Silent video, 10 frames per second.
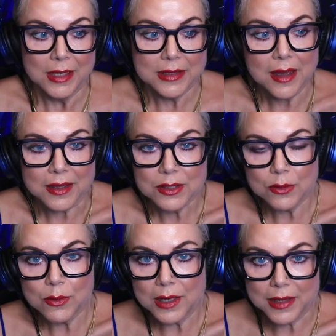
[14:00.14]
Yeah,
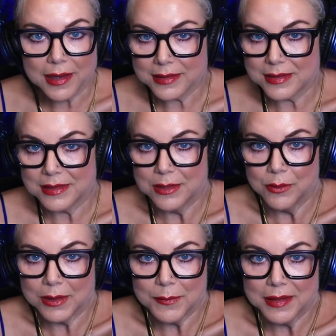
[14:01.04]
you want to ex- you
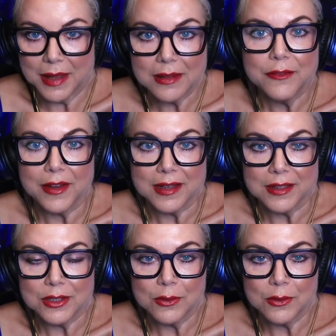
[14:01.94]
want to be elevated.